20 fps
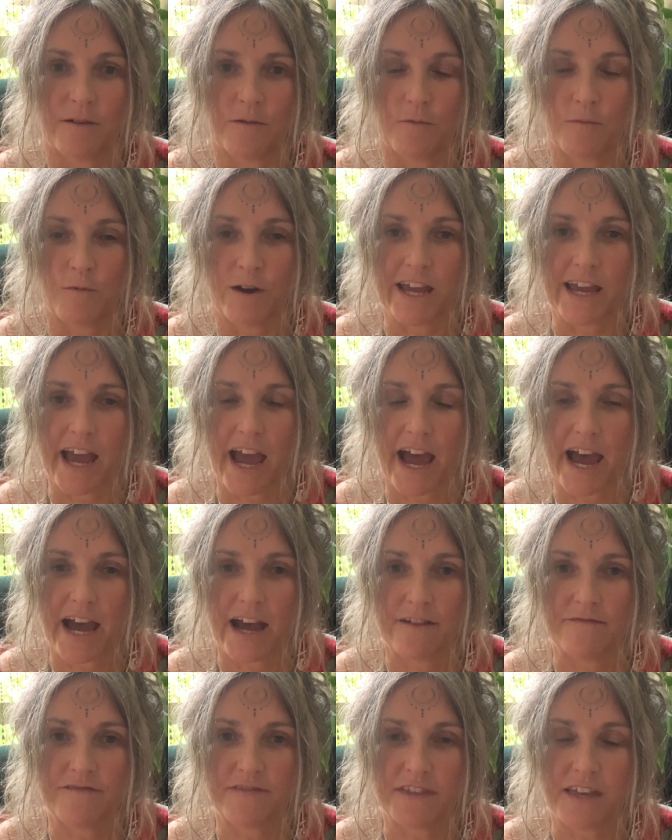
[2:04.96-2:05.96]
We
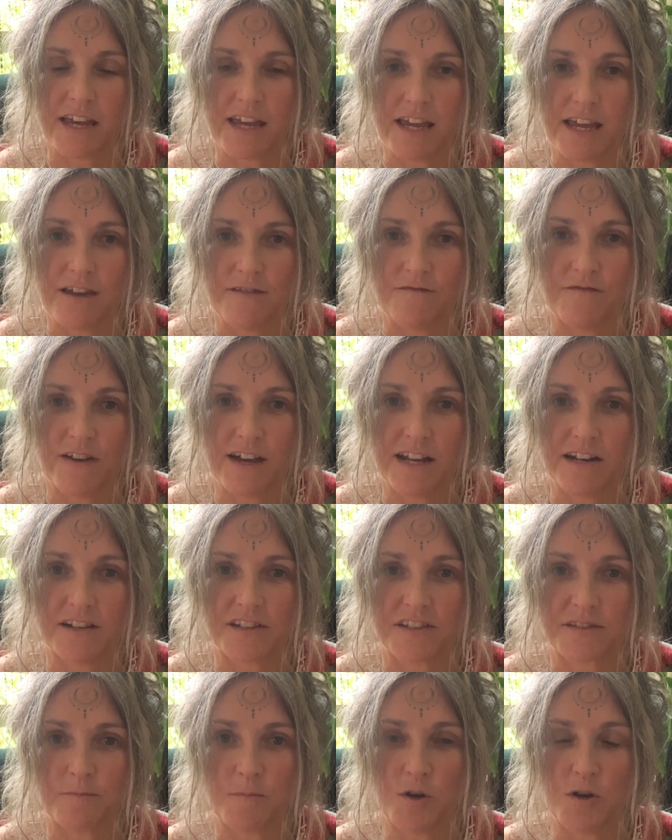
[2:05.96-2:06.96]
have the
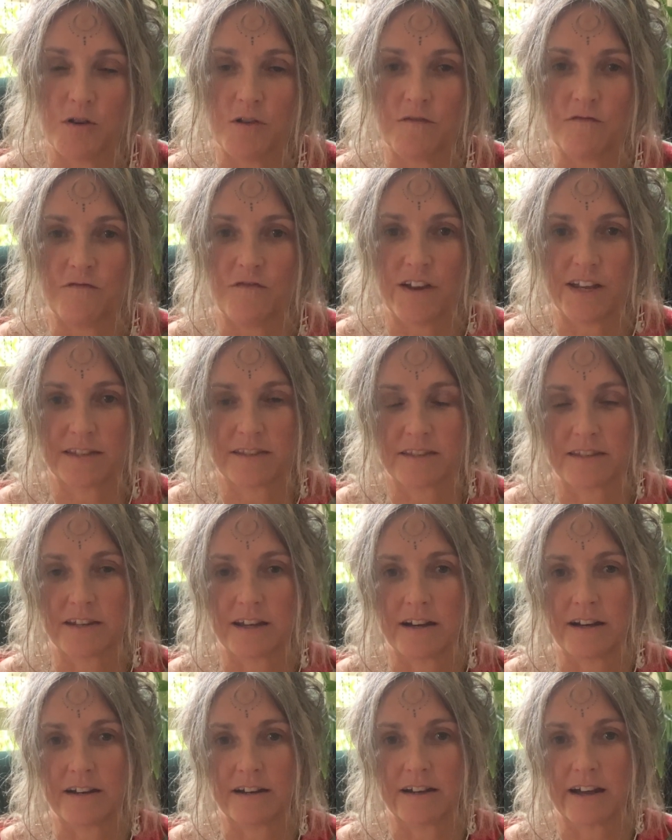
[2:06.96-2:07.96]
Venus Moon
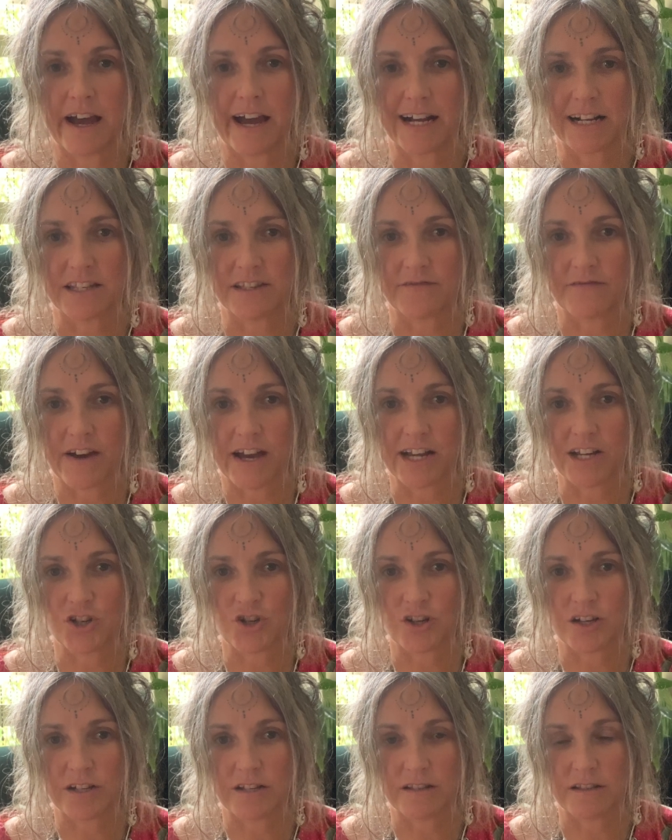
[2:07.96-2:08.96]
Vesta
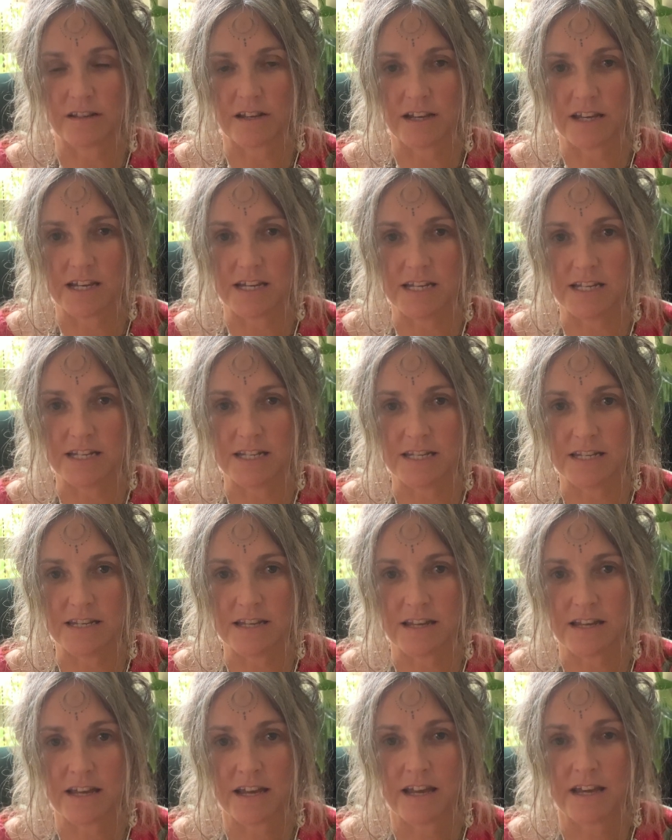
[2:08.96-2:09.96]
activation
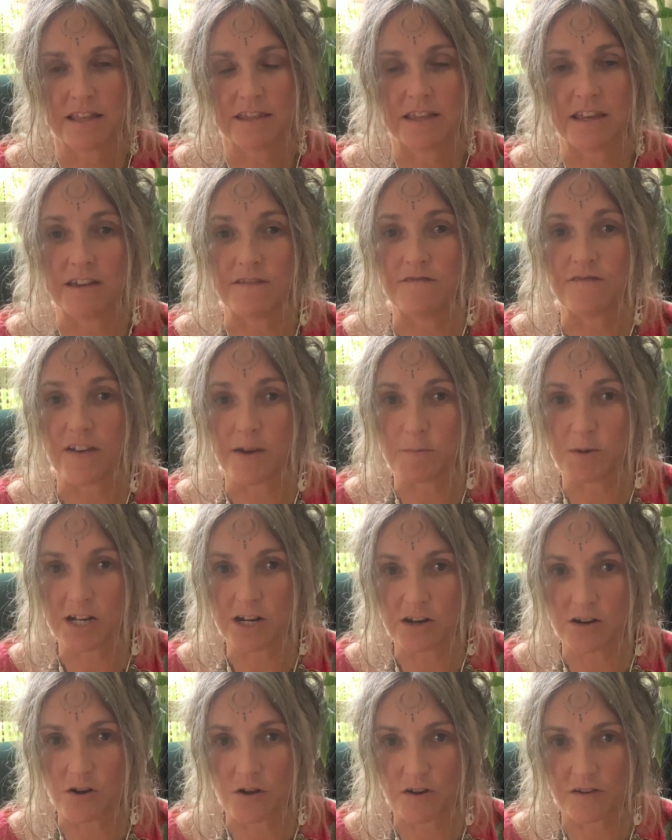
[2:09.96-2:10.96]
in the
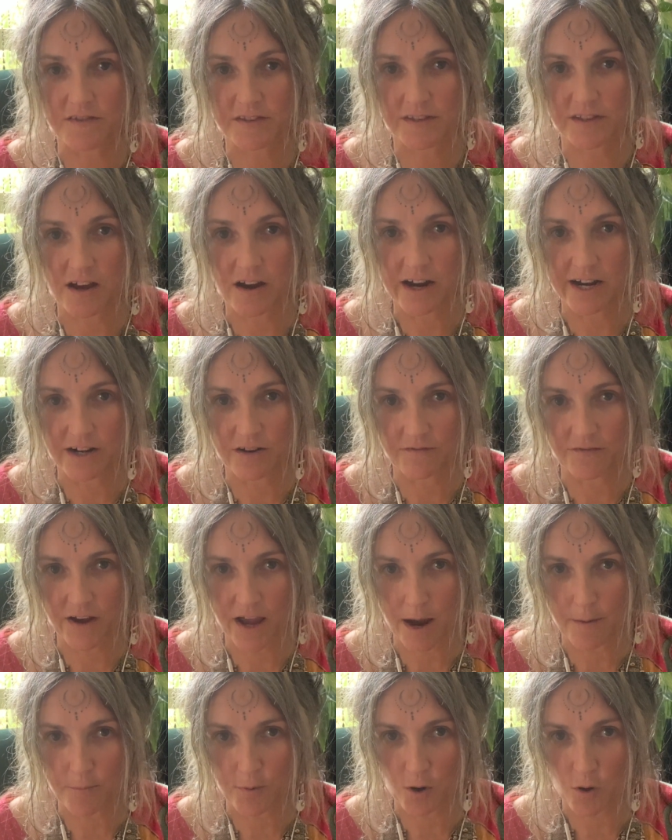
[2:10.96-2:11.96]
feminine earth sign of
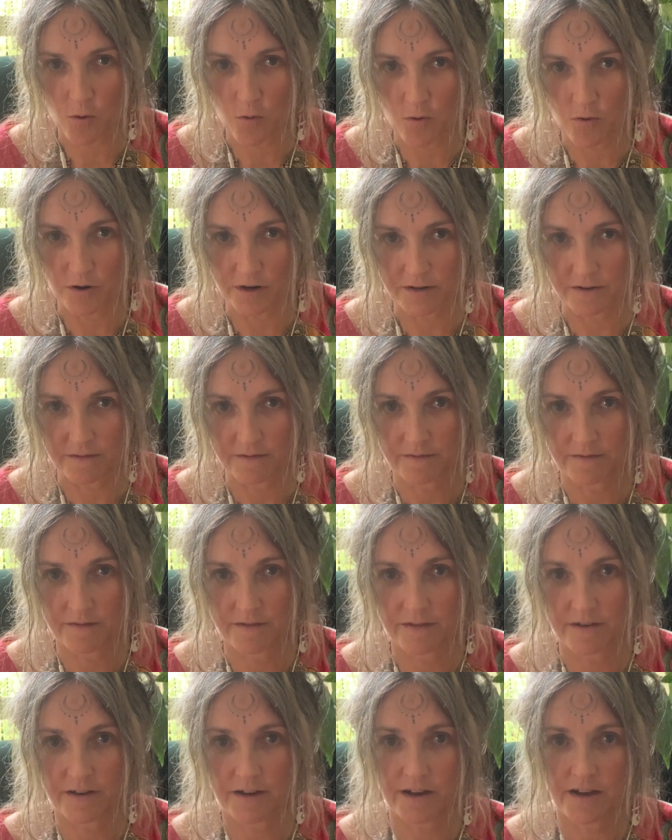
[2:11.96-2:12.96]
Capricorn.
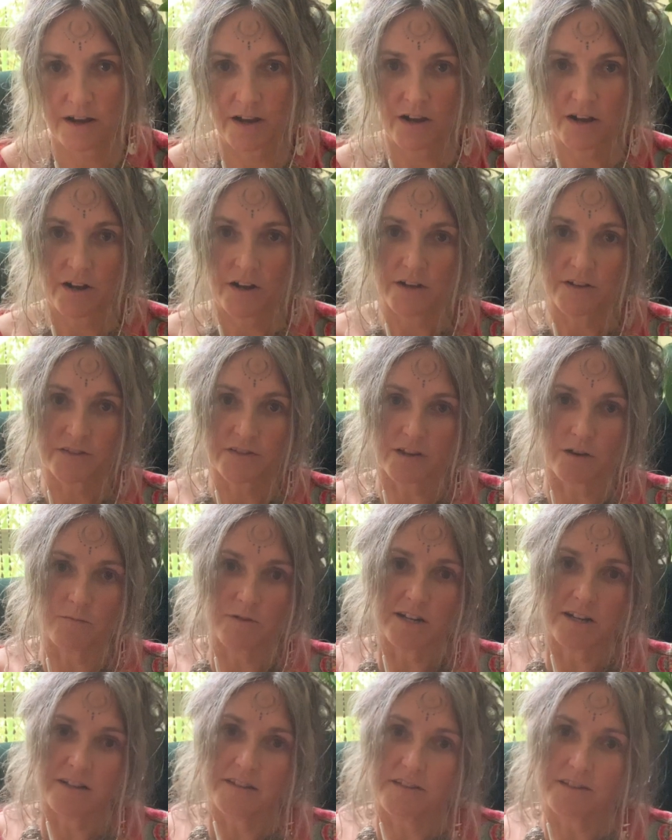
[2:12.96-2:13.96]
So
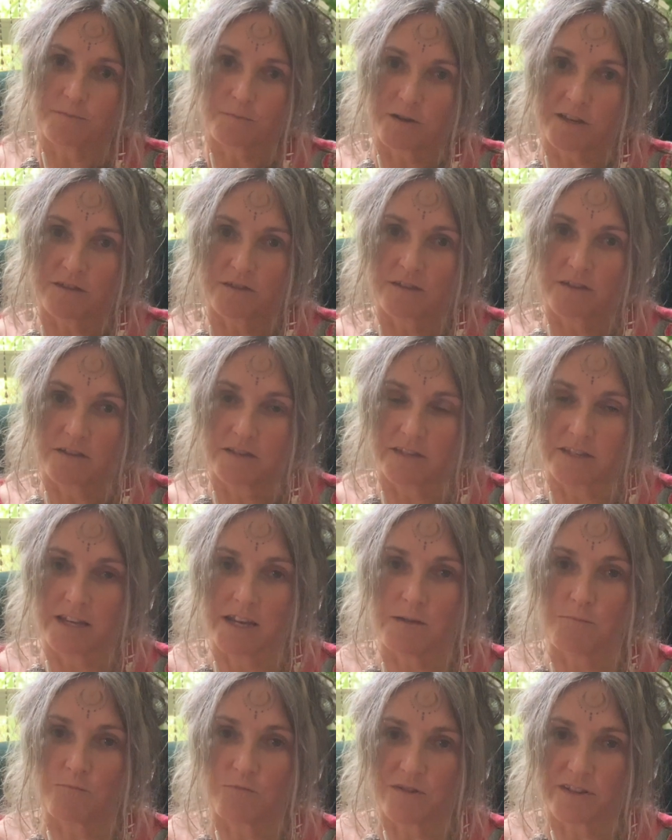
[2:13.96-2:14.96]
it is with
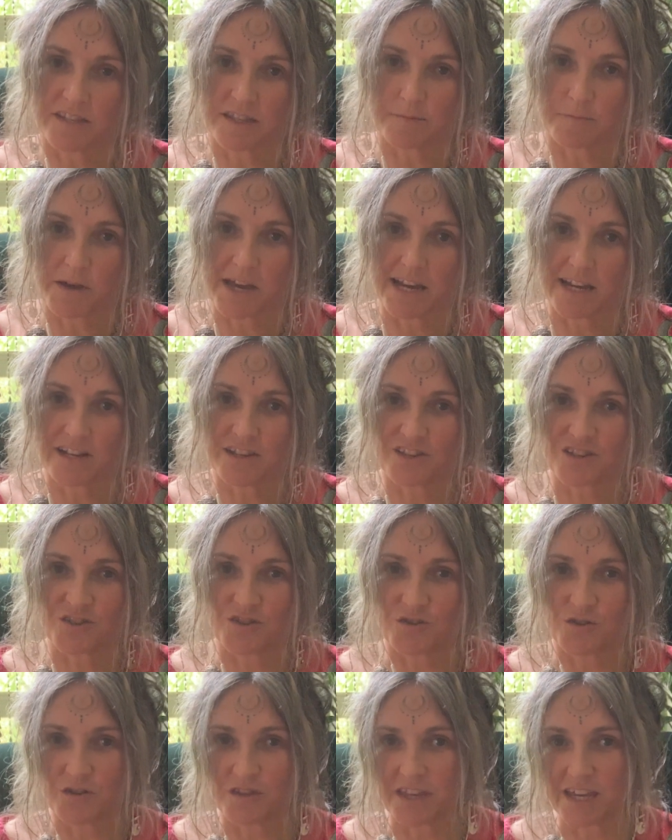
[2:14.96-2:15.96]
deep respect
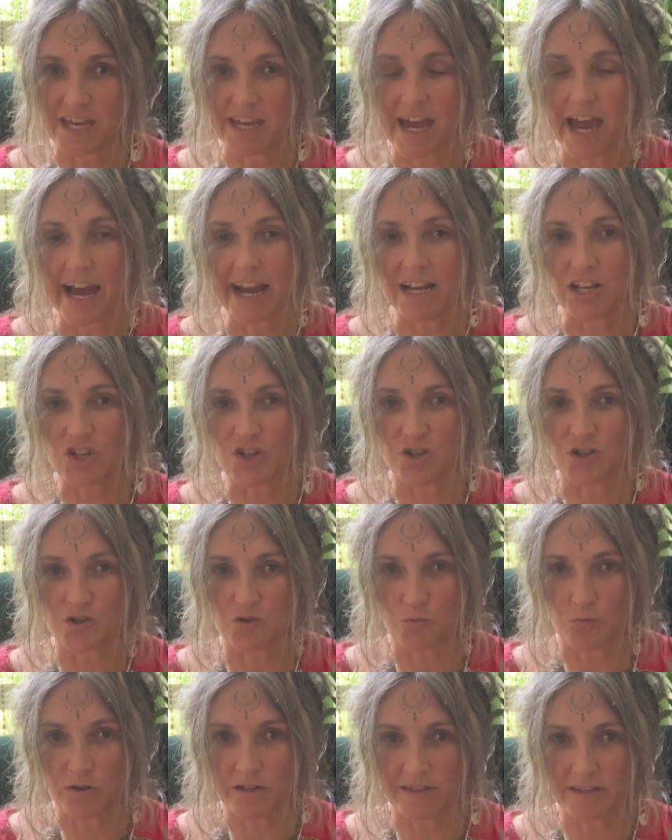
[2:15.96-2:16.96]
to the
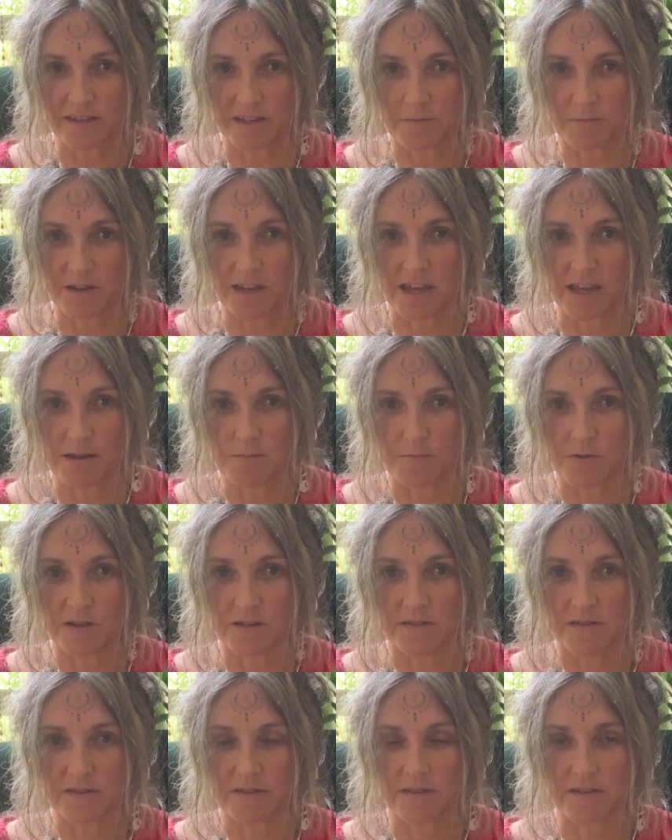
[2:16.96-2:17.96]
ancient wisdom
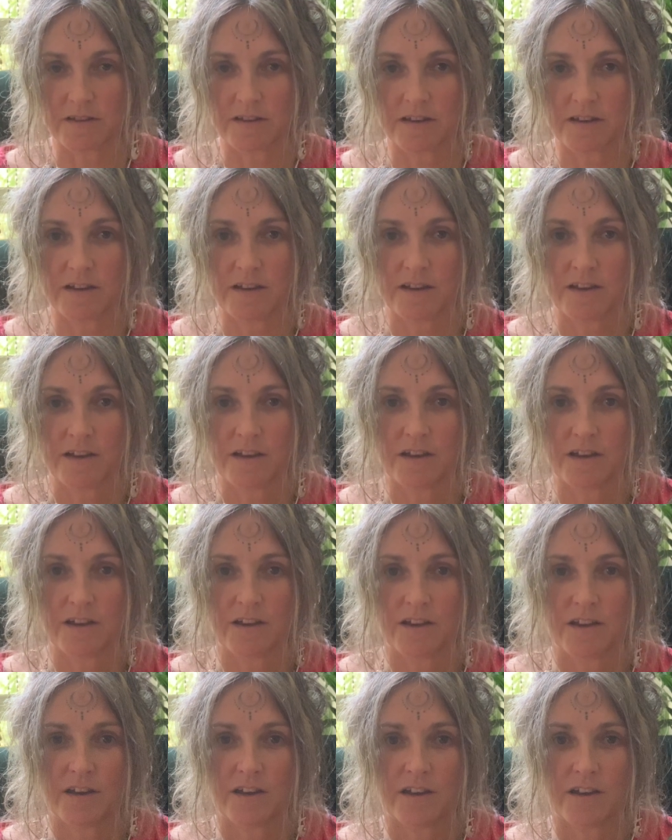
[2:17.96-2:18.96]
keepers,
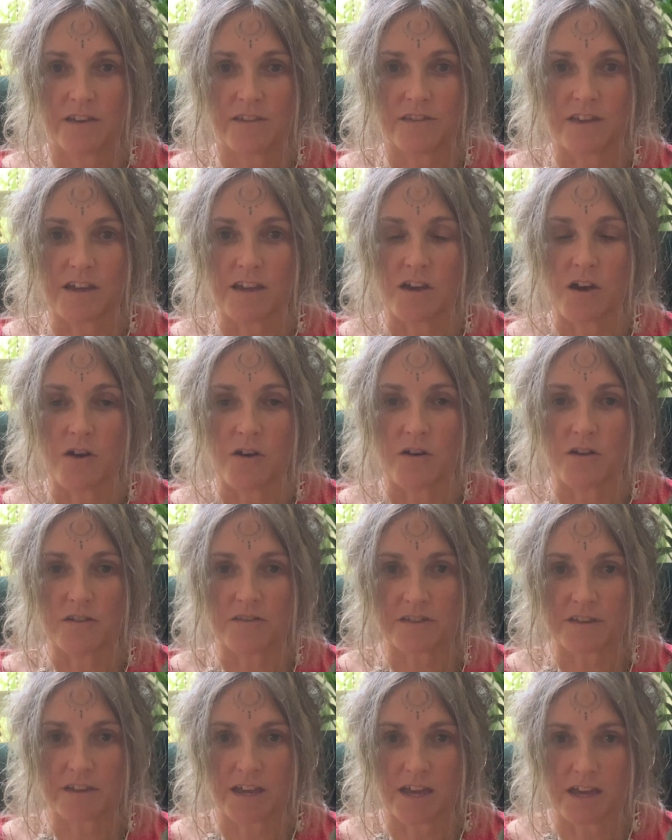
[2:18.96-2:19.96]
the
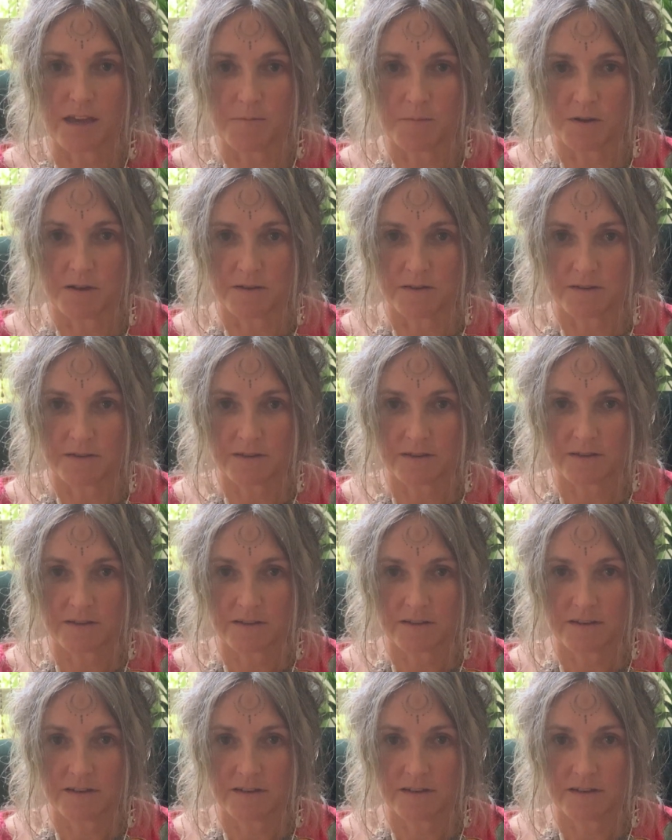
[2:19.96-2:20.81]
earth keepers.